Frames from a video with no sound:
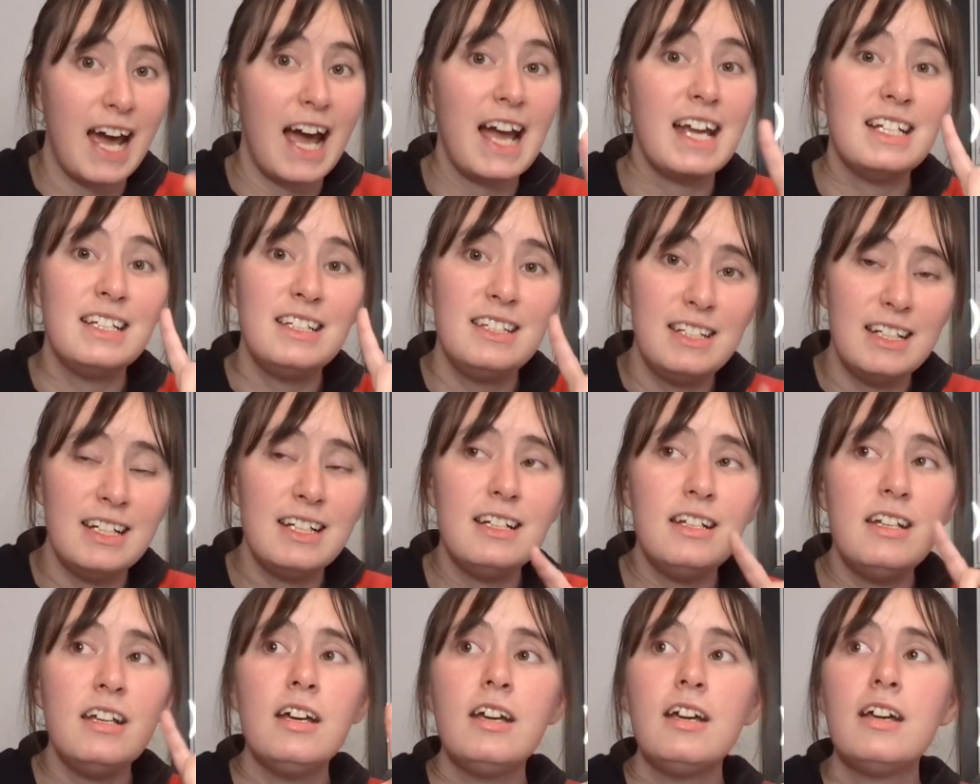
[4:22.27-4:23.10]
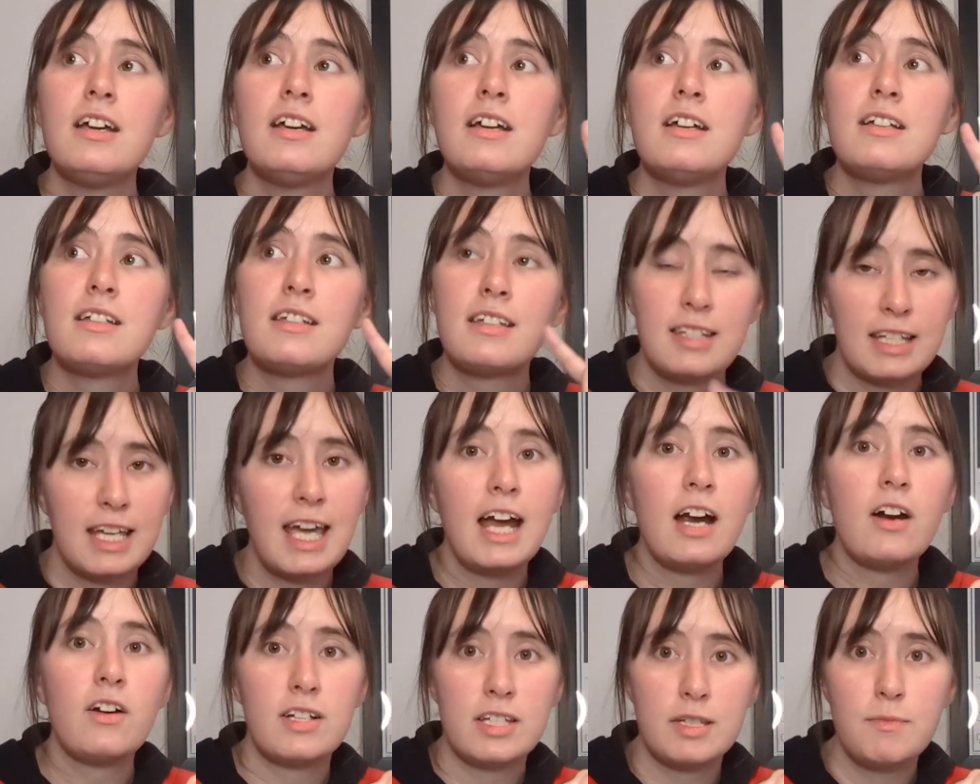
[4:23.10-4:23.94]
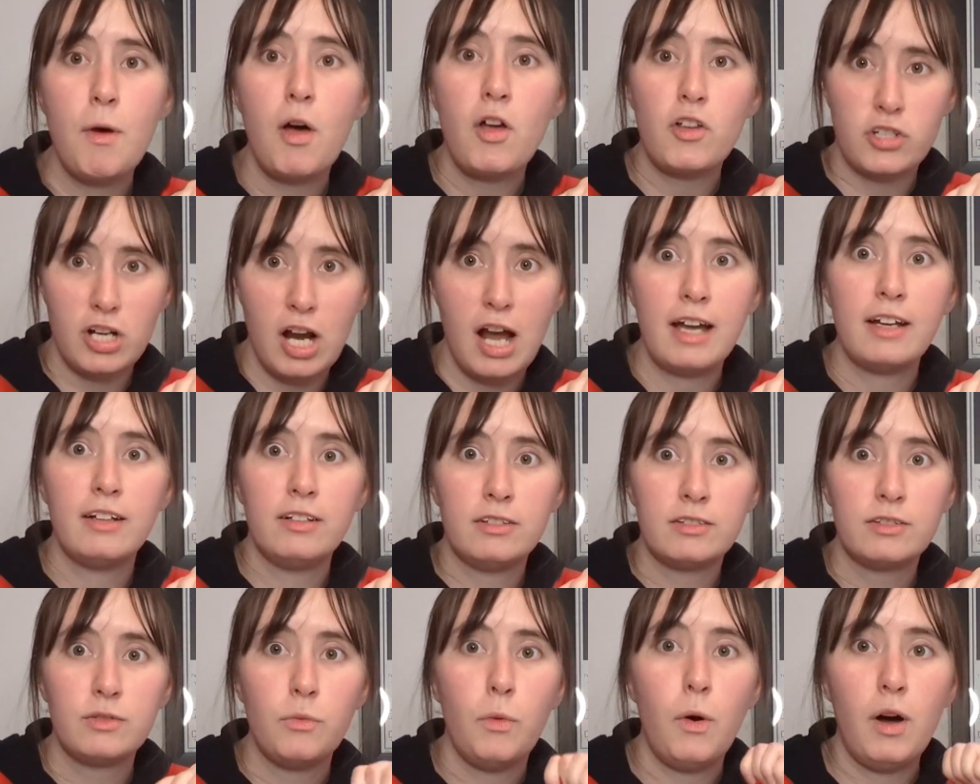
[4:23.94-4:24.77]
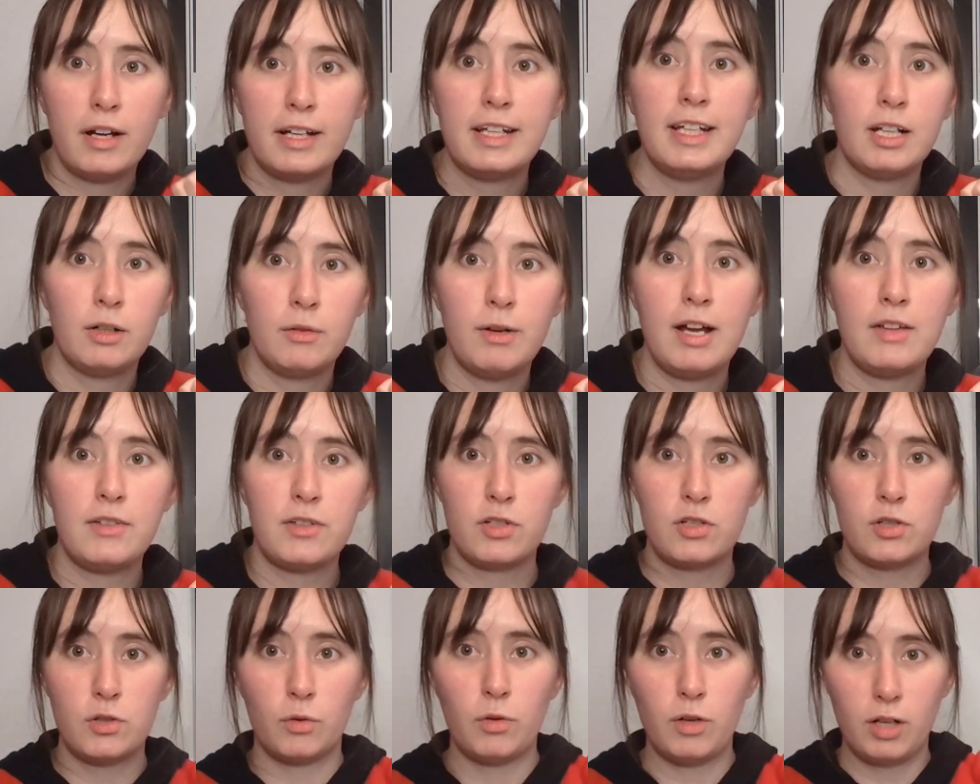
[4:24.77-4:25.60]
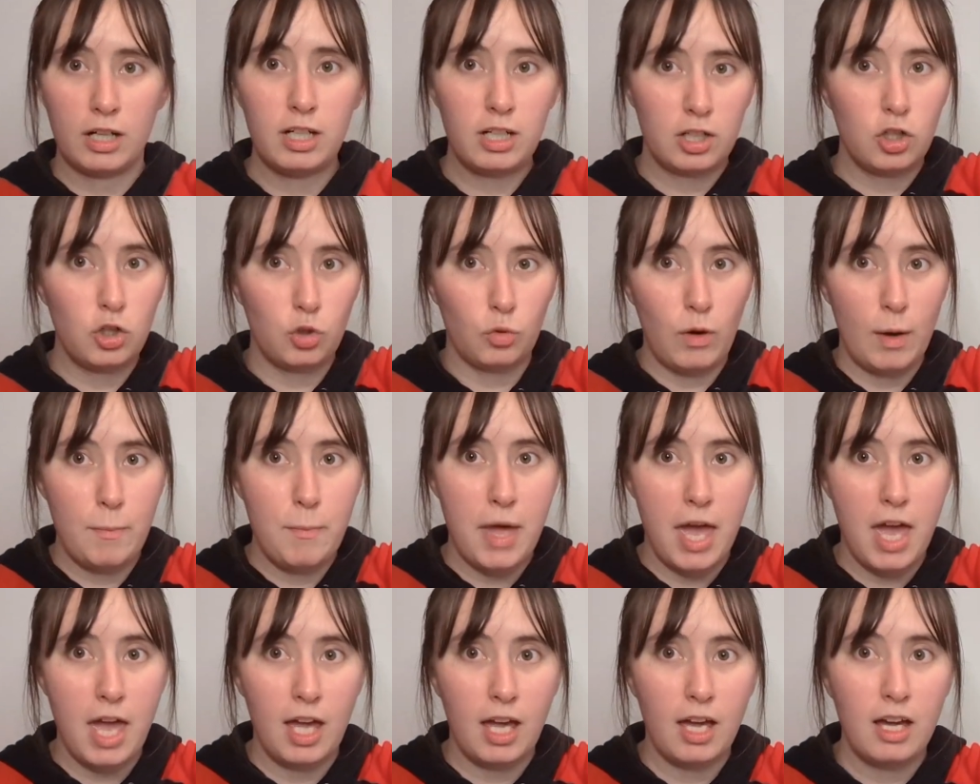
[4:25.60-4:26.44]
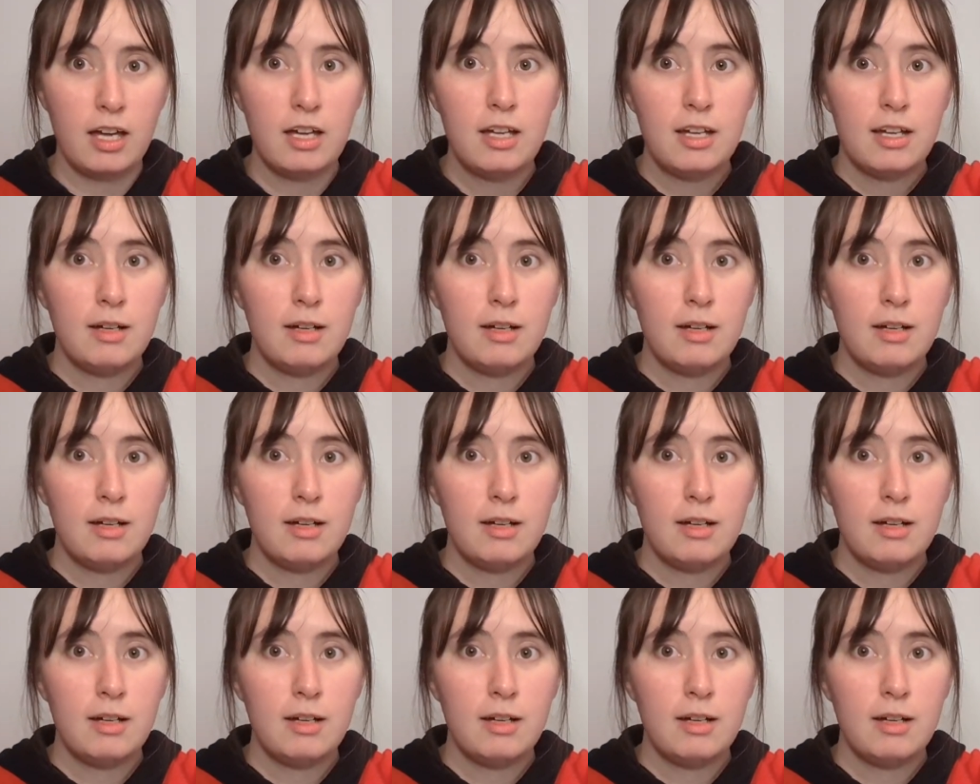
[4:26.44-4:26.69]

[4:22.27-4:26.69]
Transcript: I did scare a small child walking around the store gripping